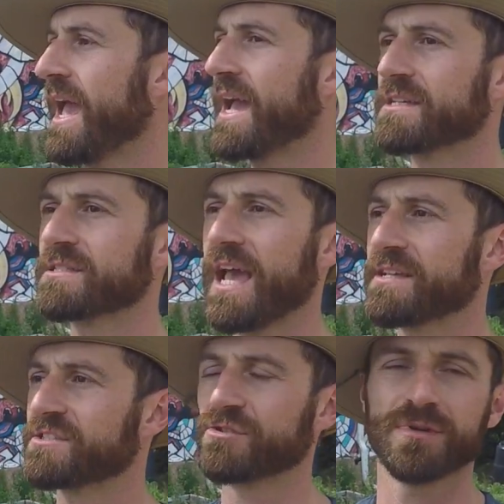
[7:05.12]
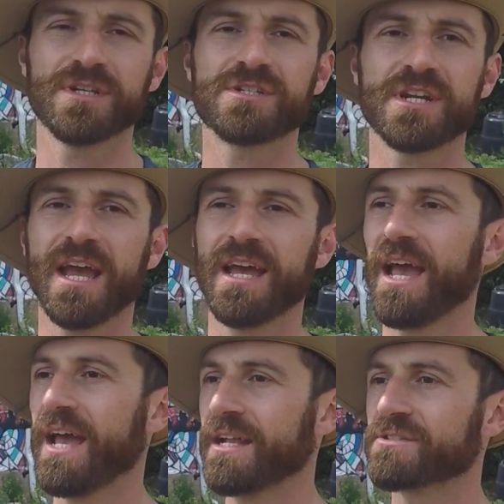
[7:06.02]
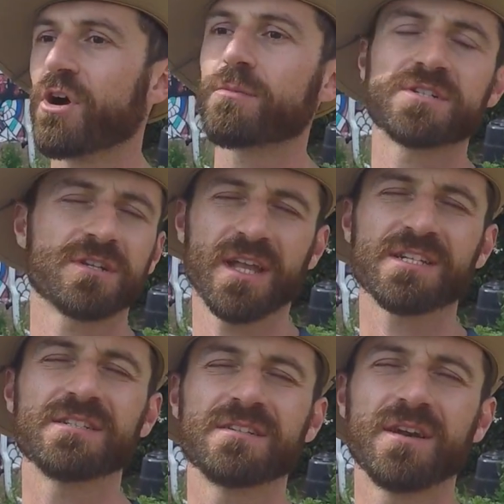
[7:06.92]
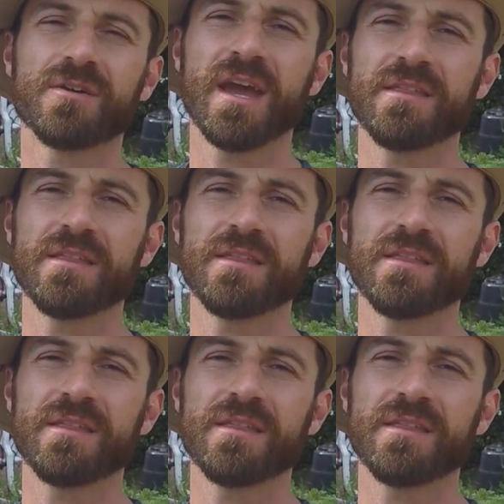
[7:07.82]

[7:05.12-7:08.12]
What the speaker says: as sewage and as garbage collection. Okay,